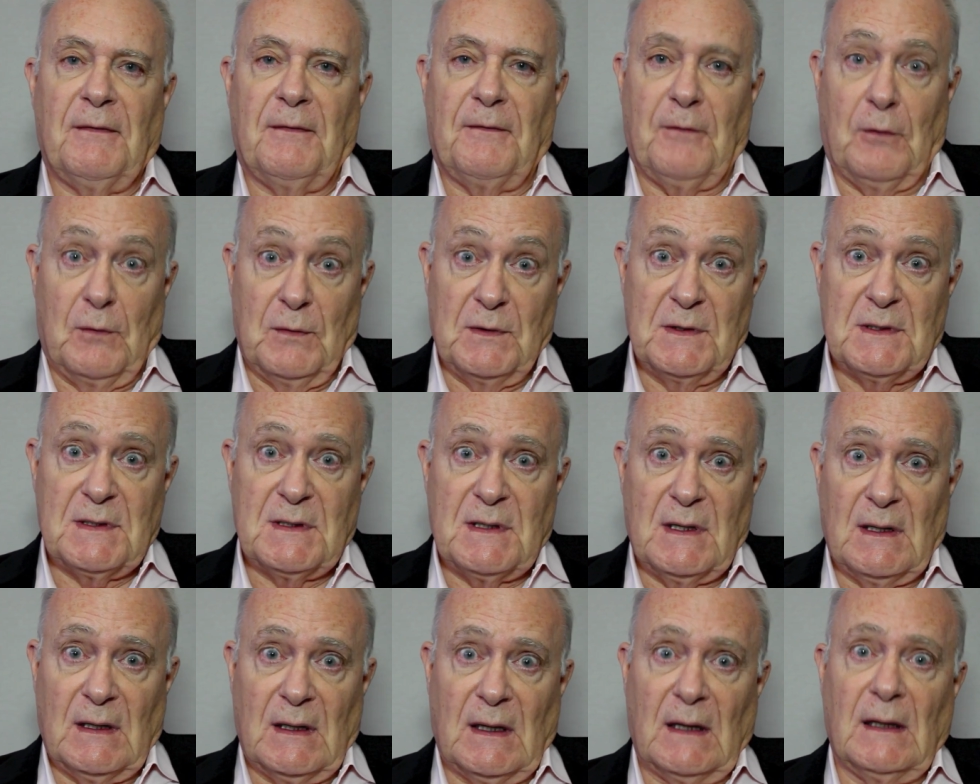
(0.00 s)

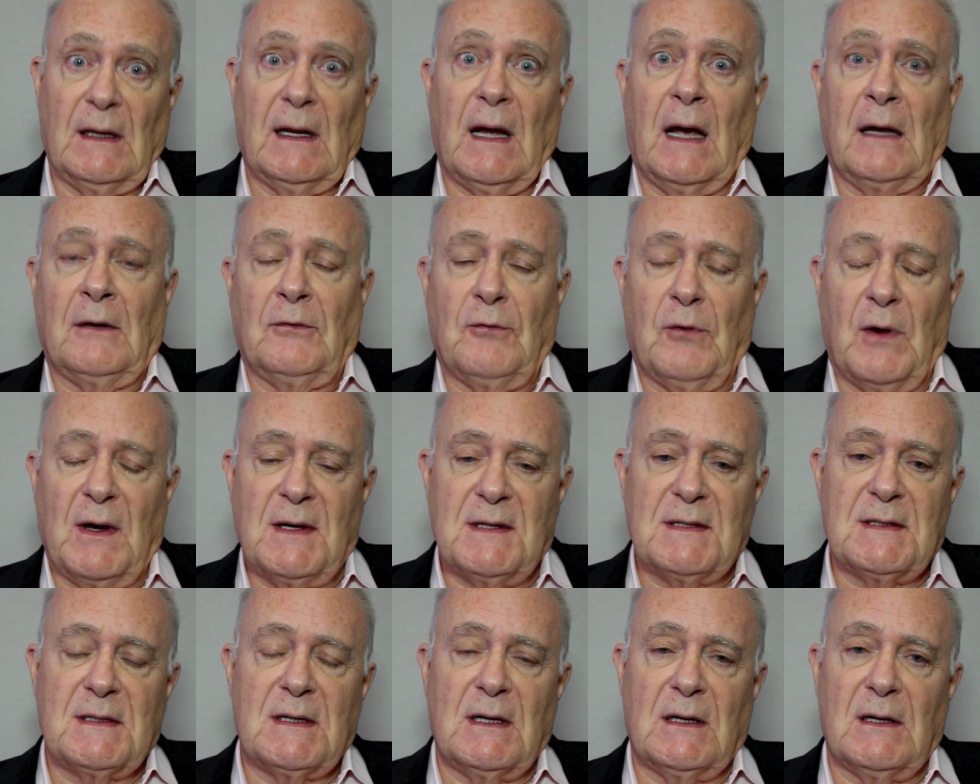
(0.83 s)
first I
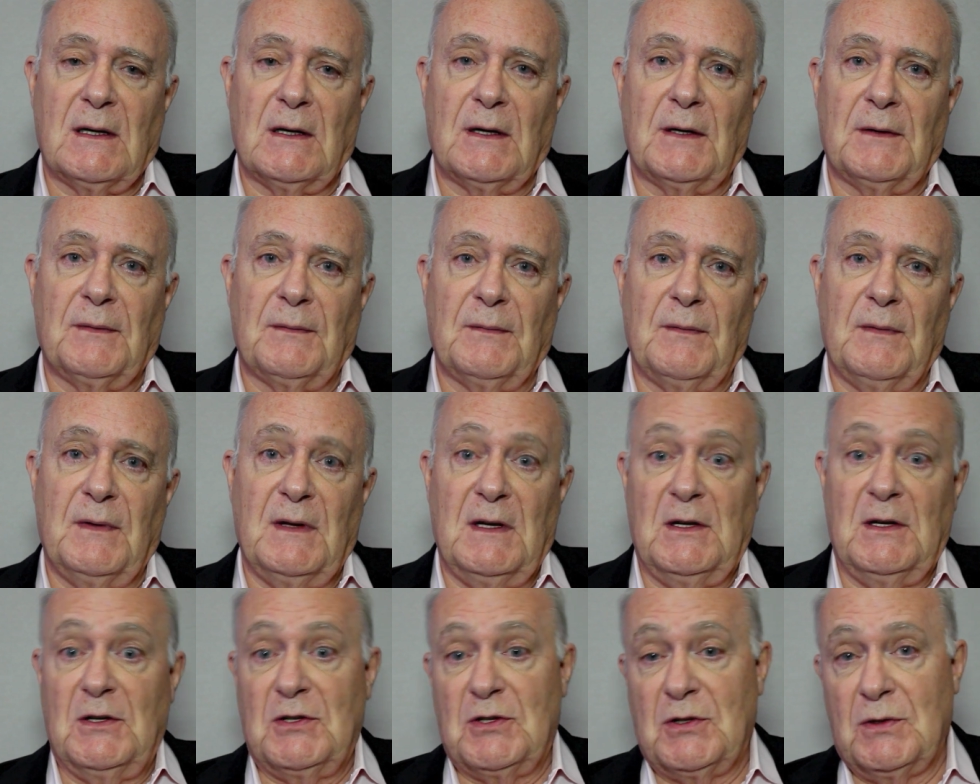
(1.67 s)
address the
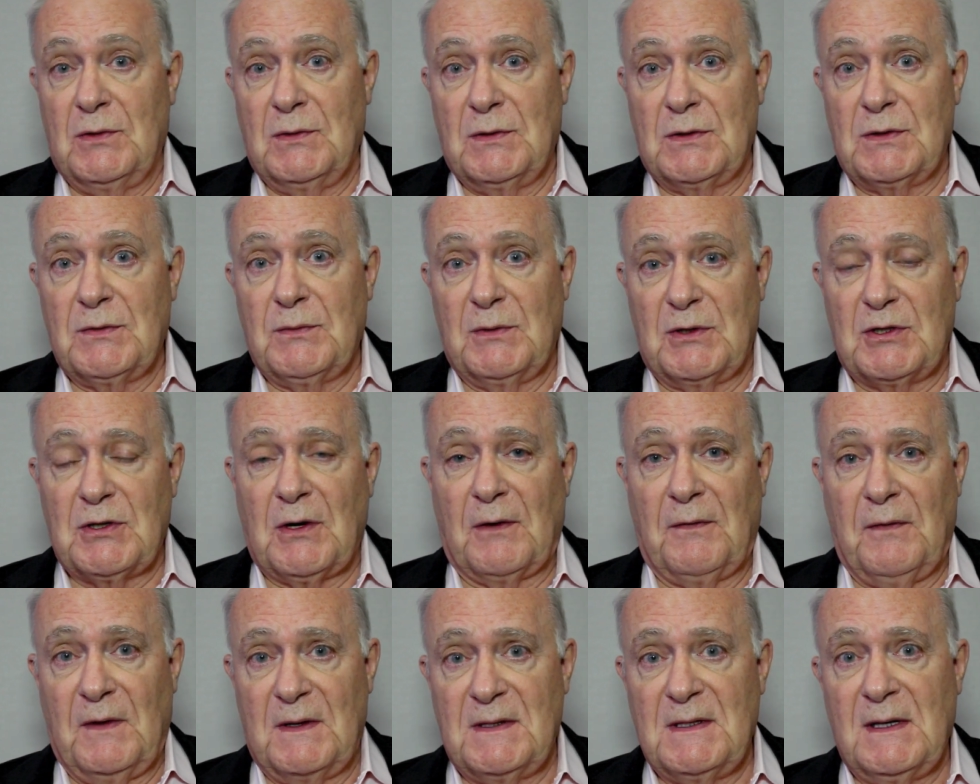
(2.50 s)
issues which
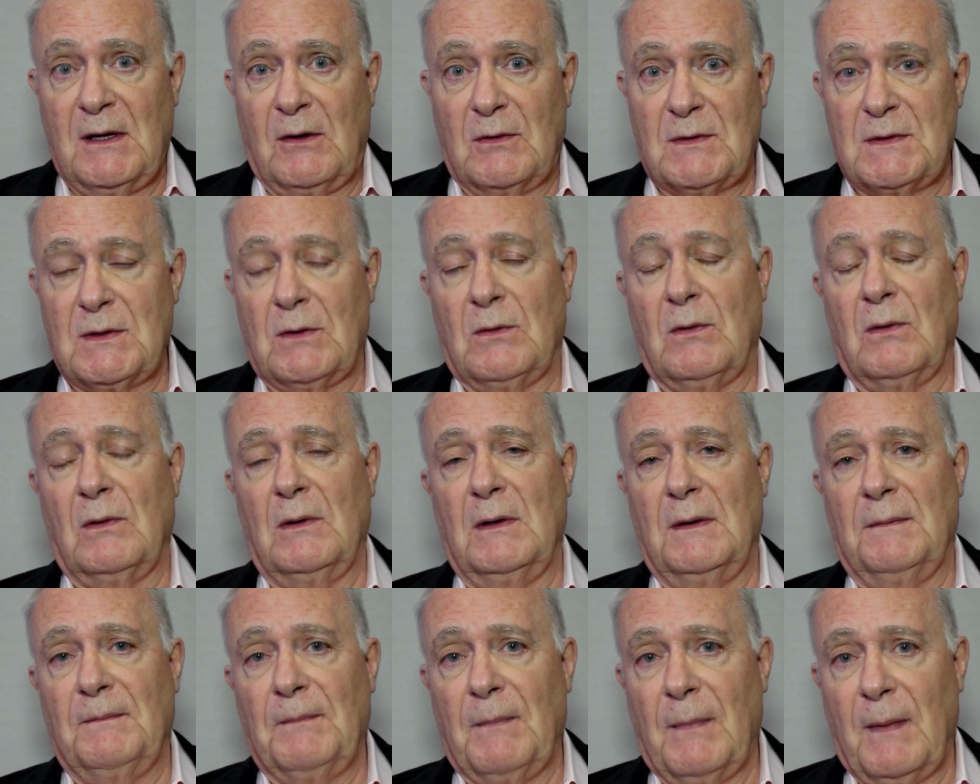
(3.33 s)
are facing us all.